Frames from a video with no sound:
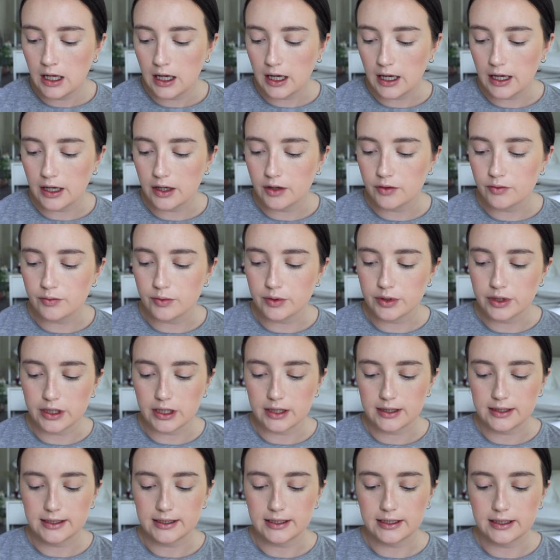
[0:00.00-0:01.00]
I
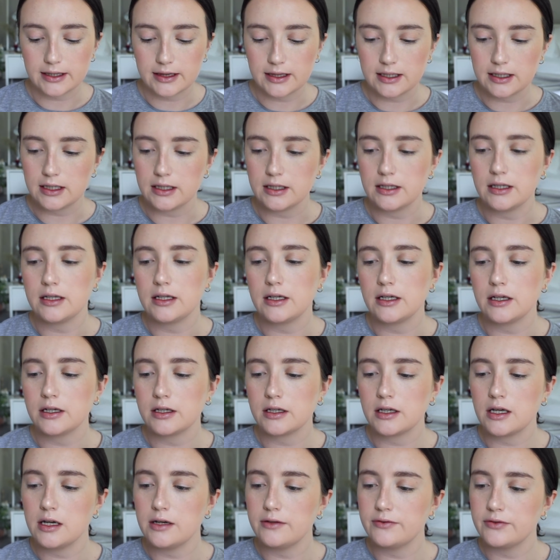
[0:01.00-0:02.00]
really like the
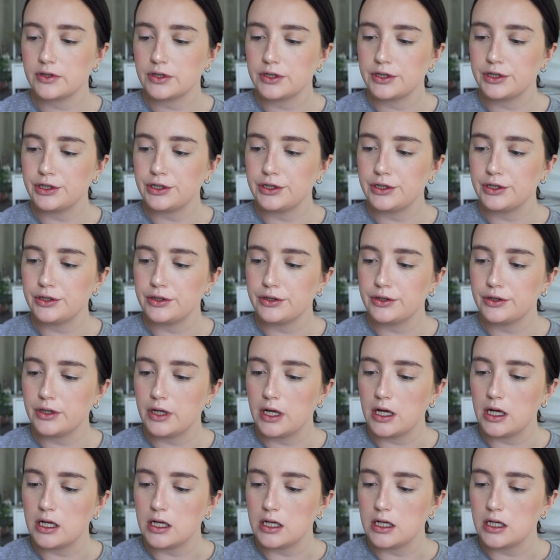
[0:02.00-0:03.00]

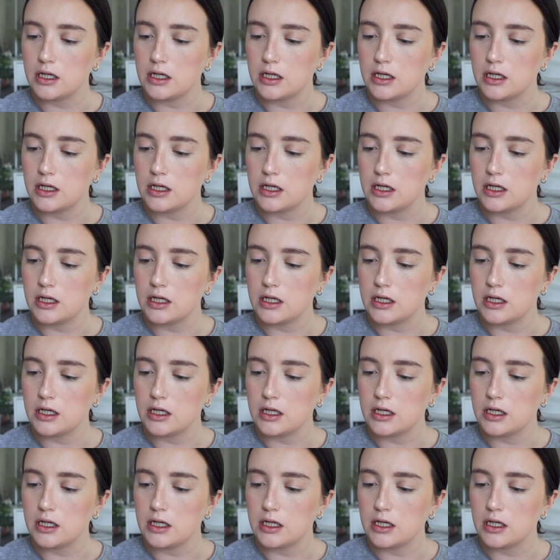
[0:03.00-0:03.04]
CoverGirl